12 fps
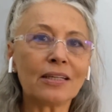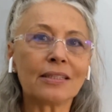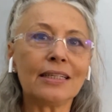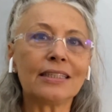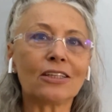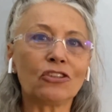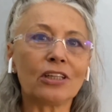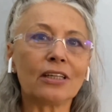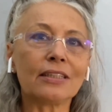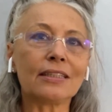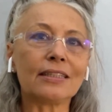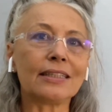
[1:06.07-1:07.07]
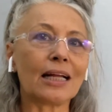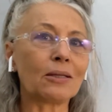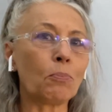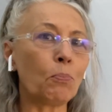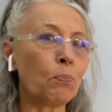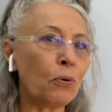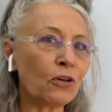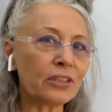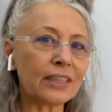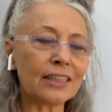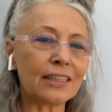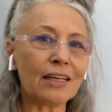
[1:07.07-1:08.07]
Sagittarius is that
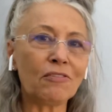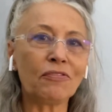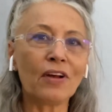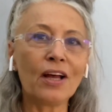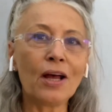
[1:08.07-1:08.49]
positive,